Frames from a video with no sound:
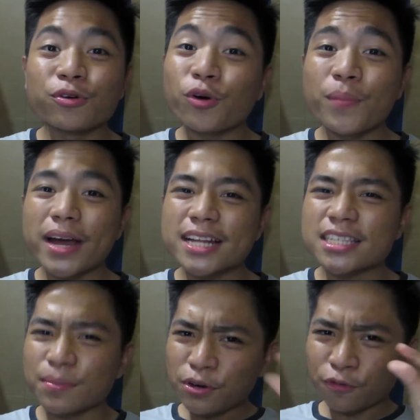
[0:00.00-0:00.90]

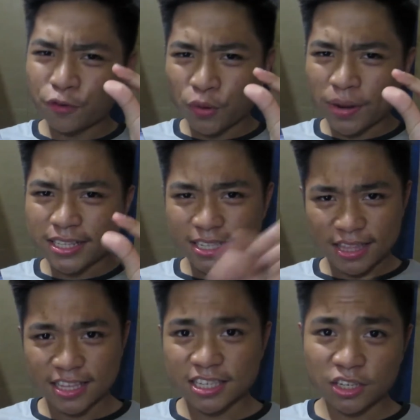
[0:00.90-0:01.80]
romance, a bit of romance
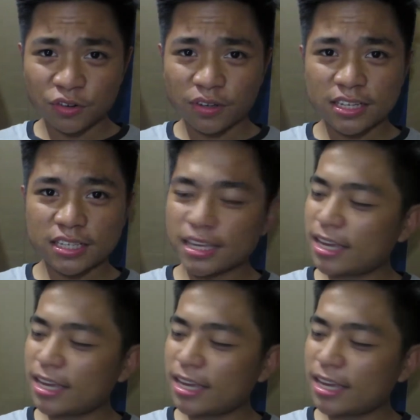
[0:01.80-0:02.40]
in this series.